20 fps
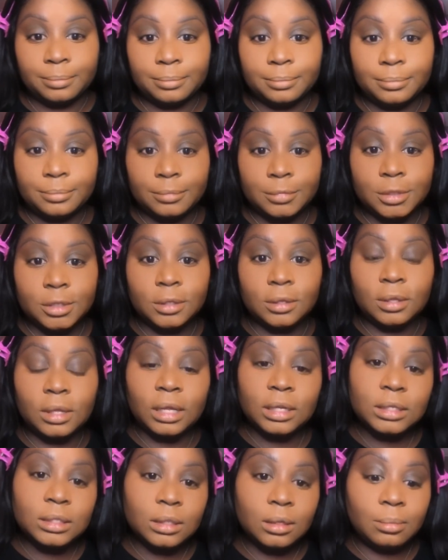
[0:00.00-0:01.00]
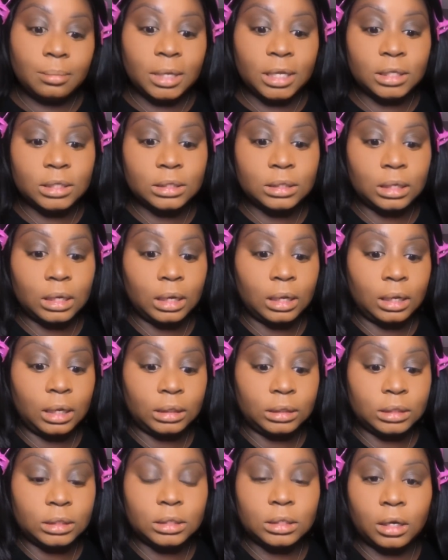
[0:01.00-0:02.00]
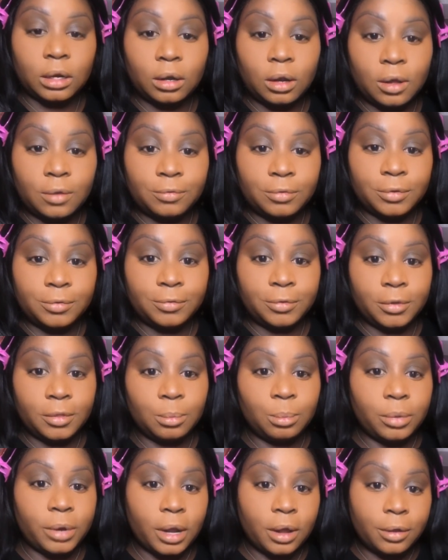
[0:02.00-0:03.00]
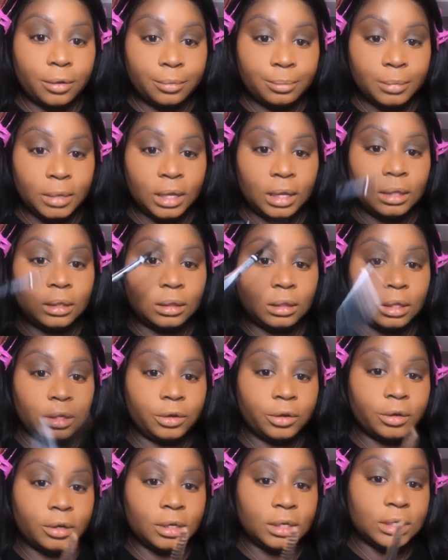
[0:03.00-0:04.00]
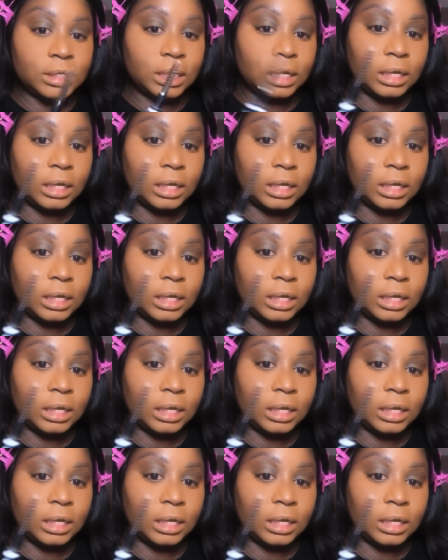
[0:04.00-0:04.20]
so that's the base that I like to start off with for the brow. Then you're gonna take